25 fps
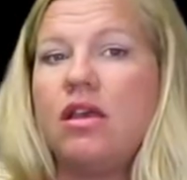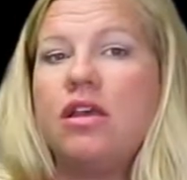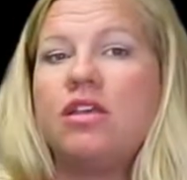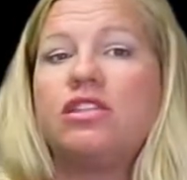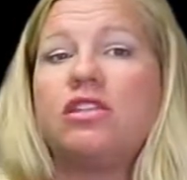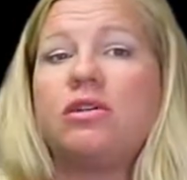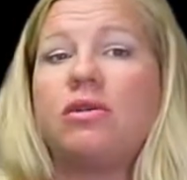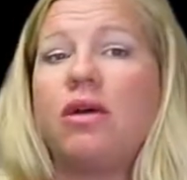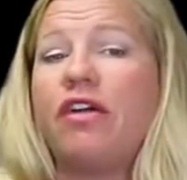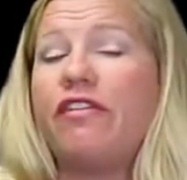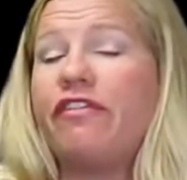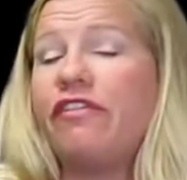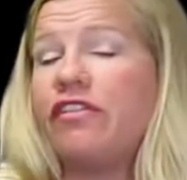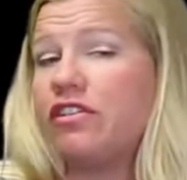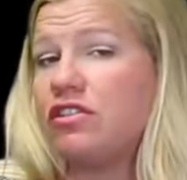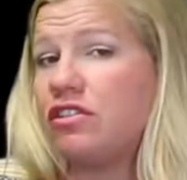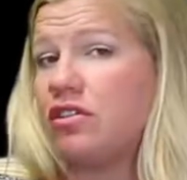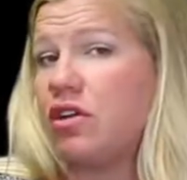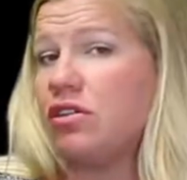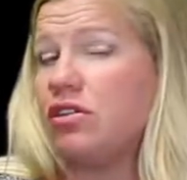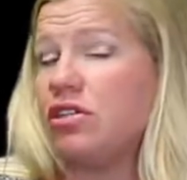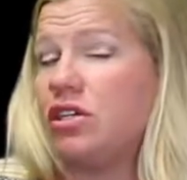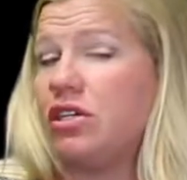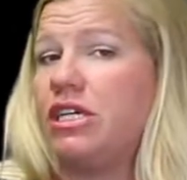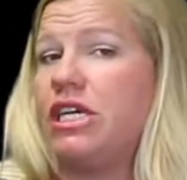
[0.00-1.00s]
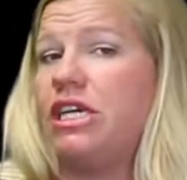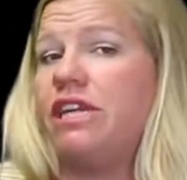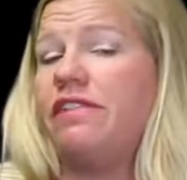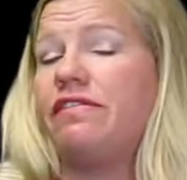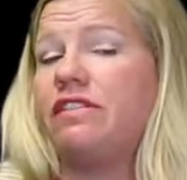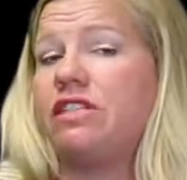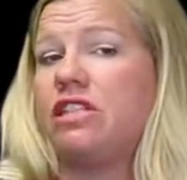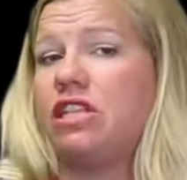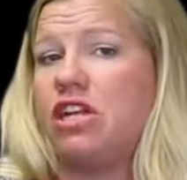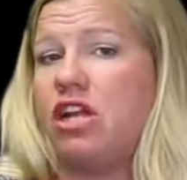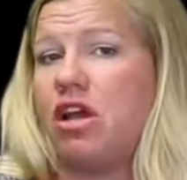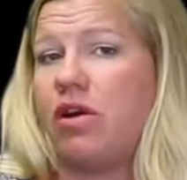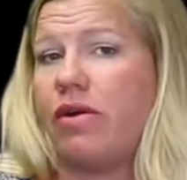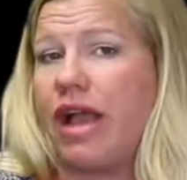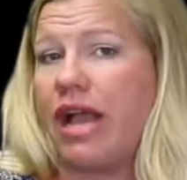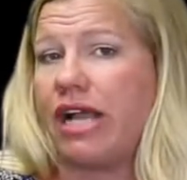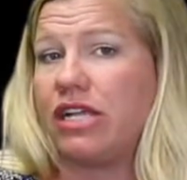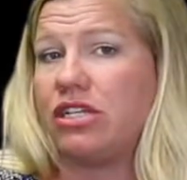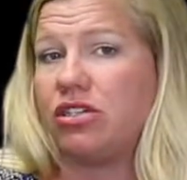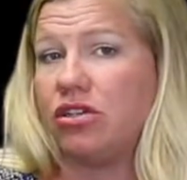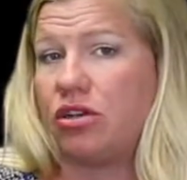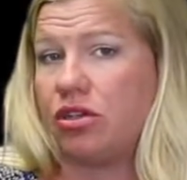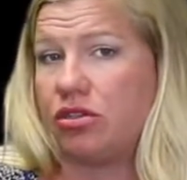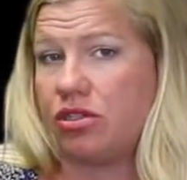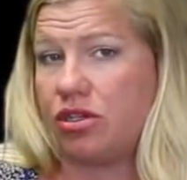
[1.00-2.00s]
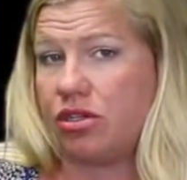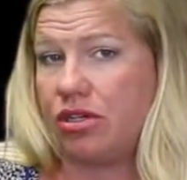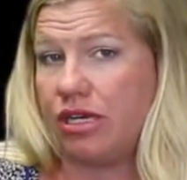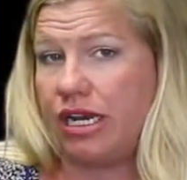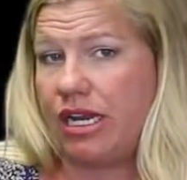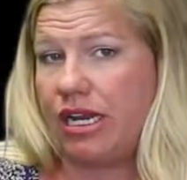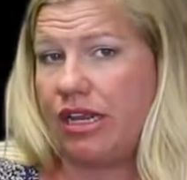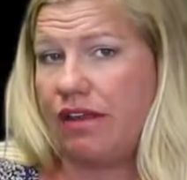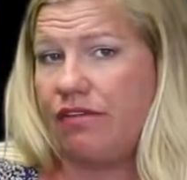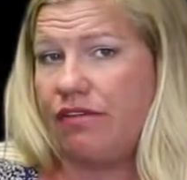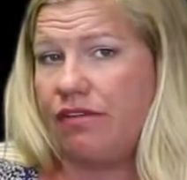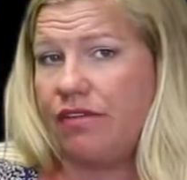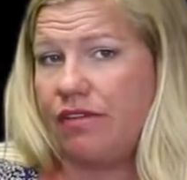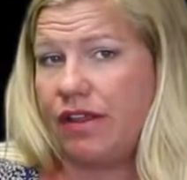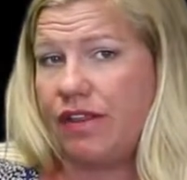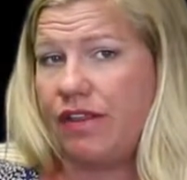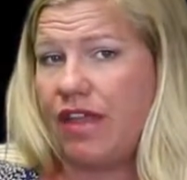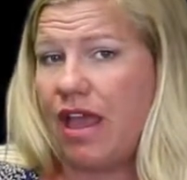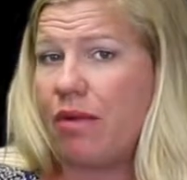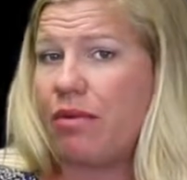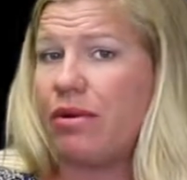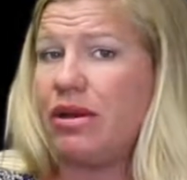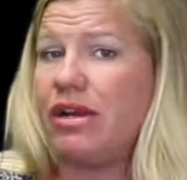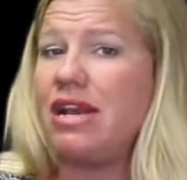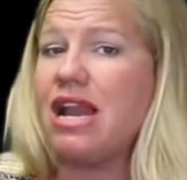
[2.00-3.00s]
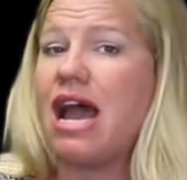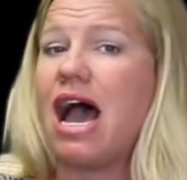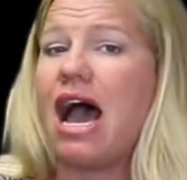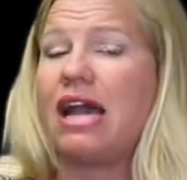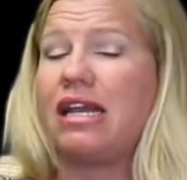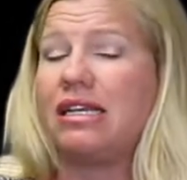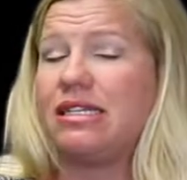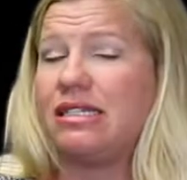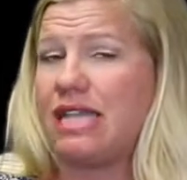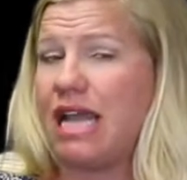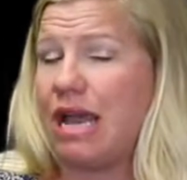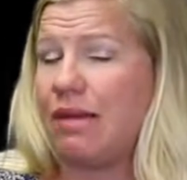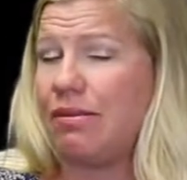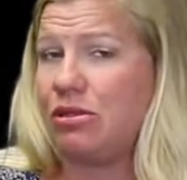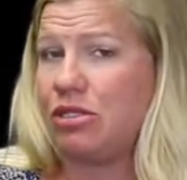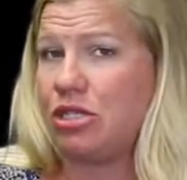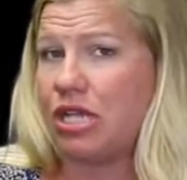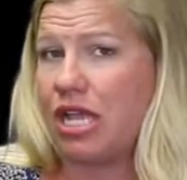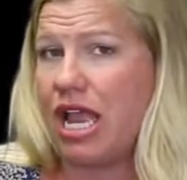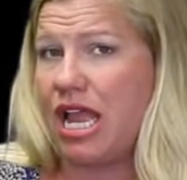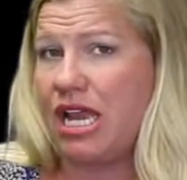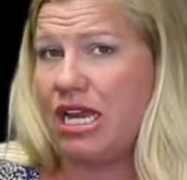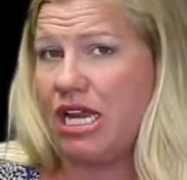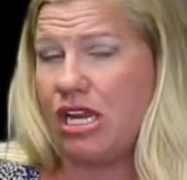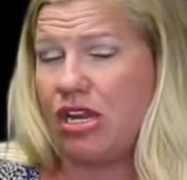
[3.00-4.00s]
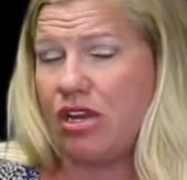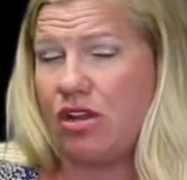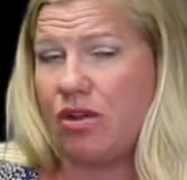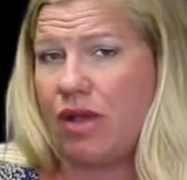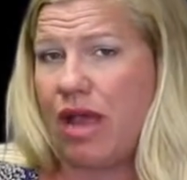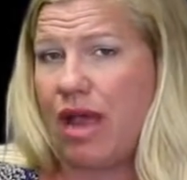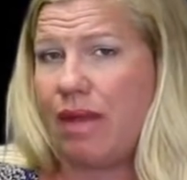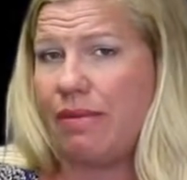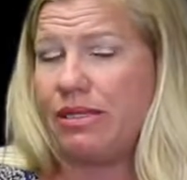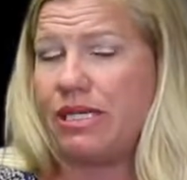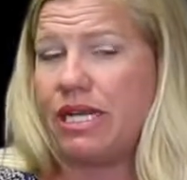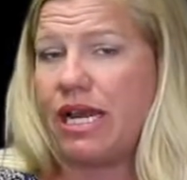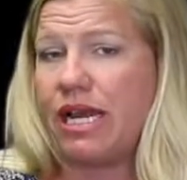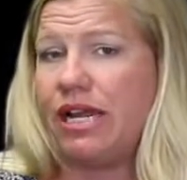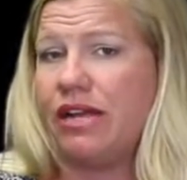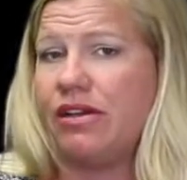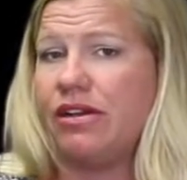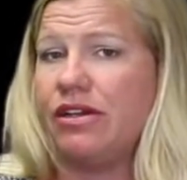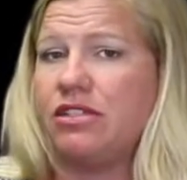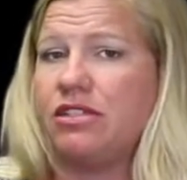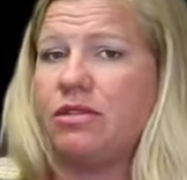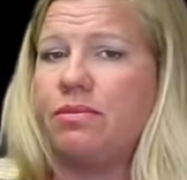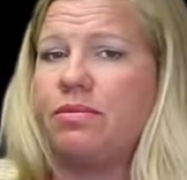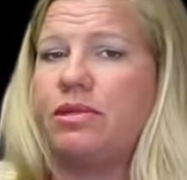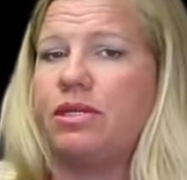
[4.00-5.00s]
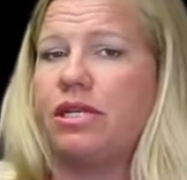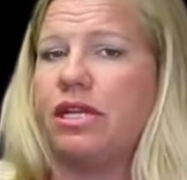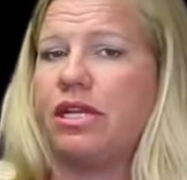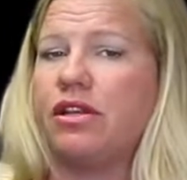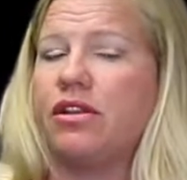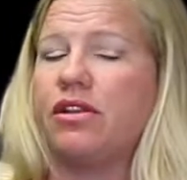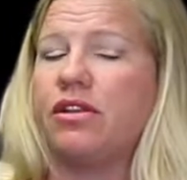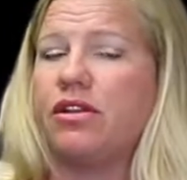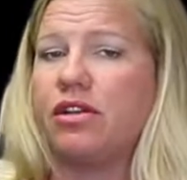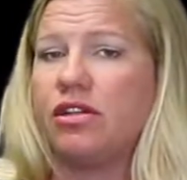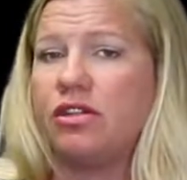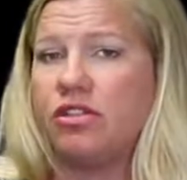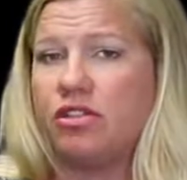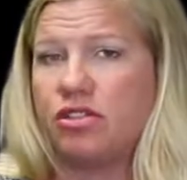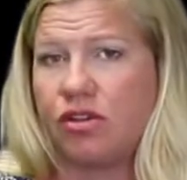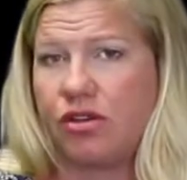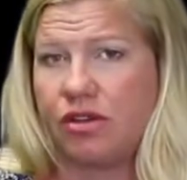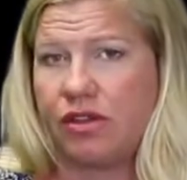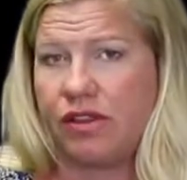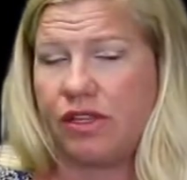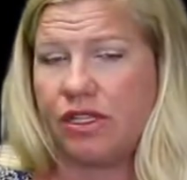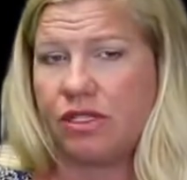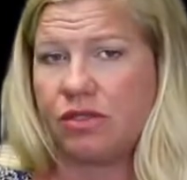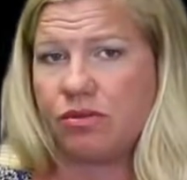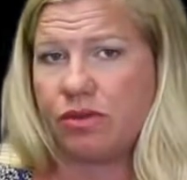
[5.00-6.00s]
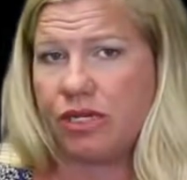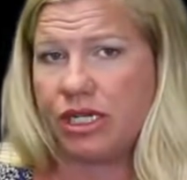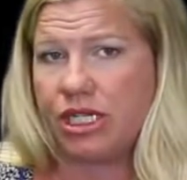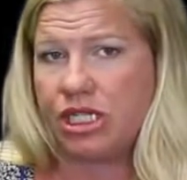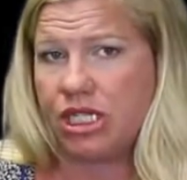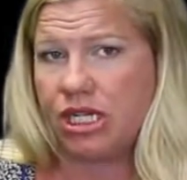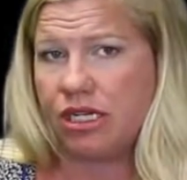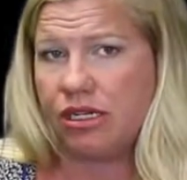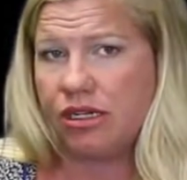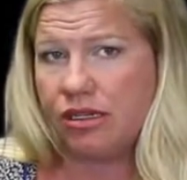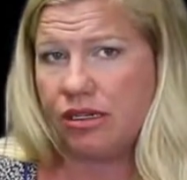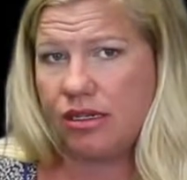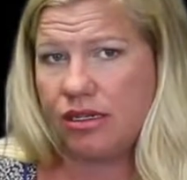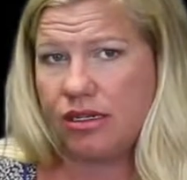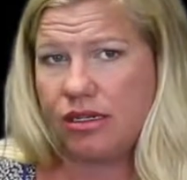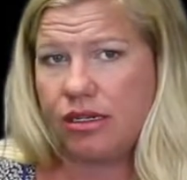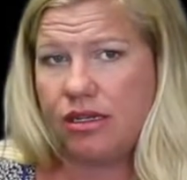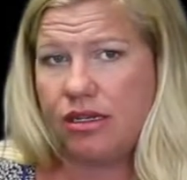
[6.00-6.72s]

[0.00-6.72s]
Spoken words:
So our first alternative is the no action alternative, and that would not establish any new habitat areas of particular concern in this region.